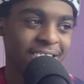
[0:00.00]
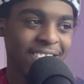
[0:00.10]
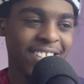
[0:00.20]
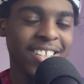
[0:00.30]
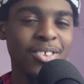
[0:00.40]

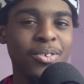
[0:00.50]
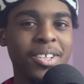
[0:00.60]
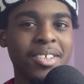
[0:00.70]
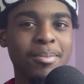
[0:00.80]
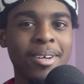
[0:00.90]
Get in the
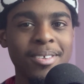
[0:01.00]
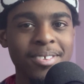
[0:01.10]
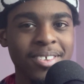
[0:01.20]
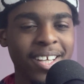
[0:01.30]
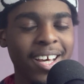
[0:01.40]
ring,
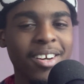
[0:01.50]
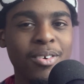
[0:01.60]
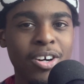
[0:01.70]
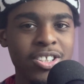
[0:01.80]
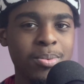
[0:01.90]
bro. Adin
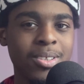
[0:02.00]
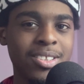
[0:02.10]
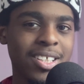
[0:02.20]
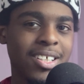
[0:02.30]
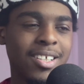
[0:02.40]
Ross, bro,
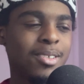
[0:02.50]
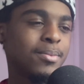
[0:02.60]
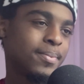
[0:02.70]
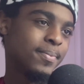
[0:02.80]
set it up.